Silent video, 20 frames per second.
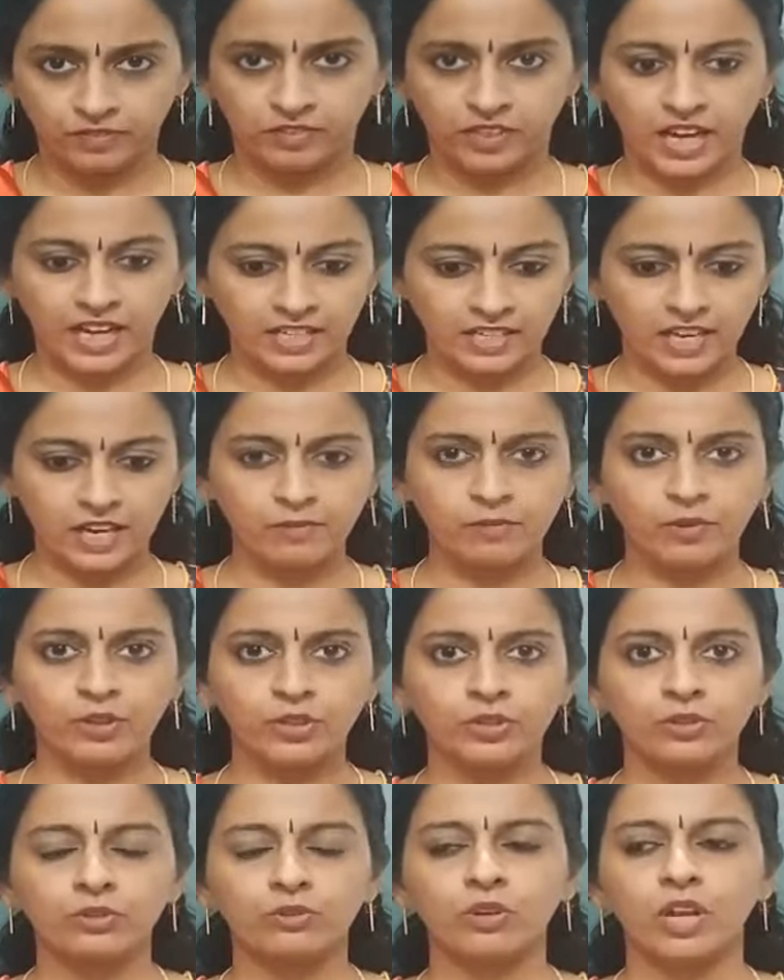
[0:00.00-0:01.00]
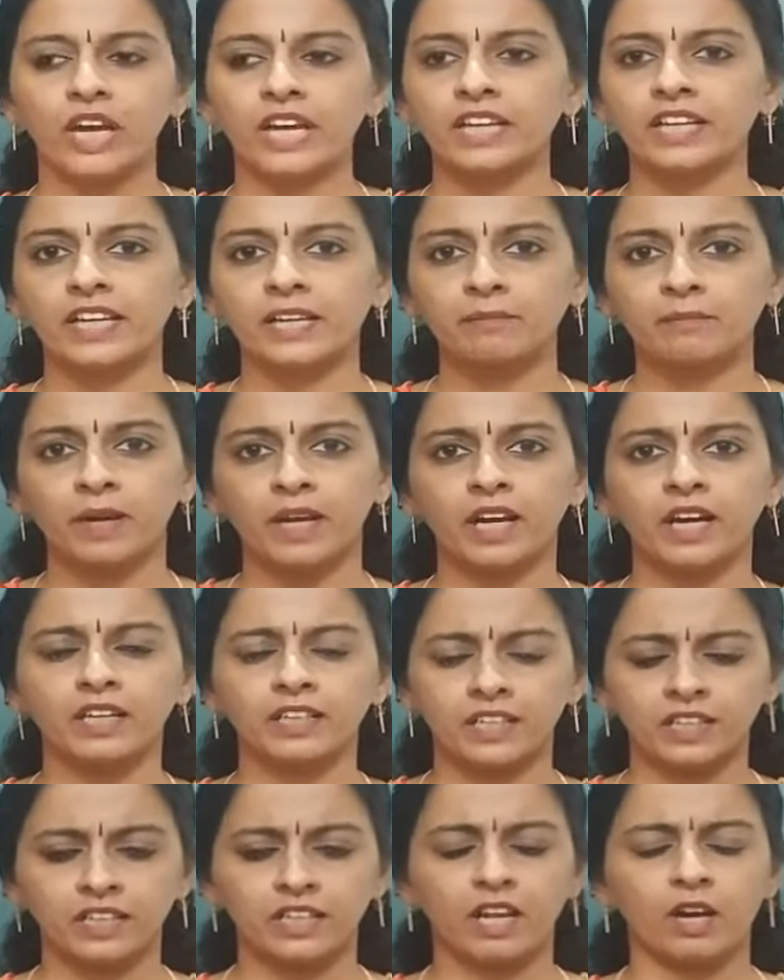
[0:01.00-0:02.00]
right, I want you to write and by
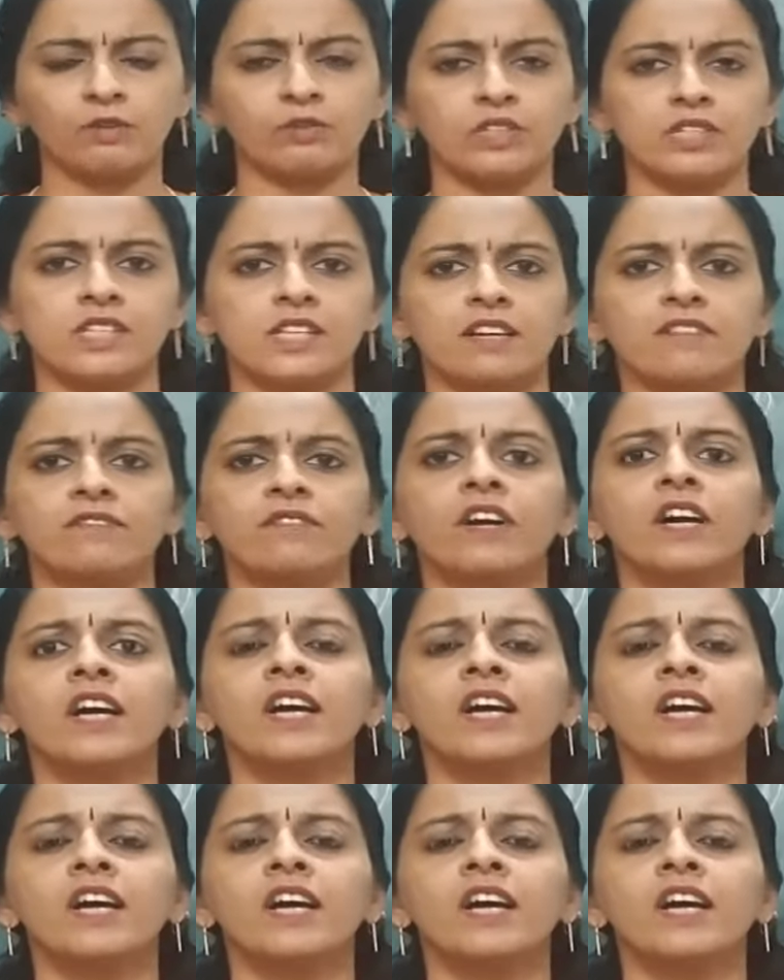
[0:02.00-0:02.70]
heart it now itself.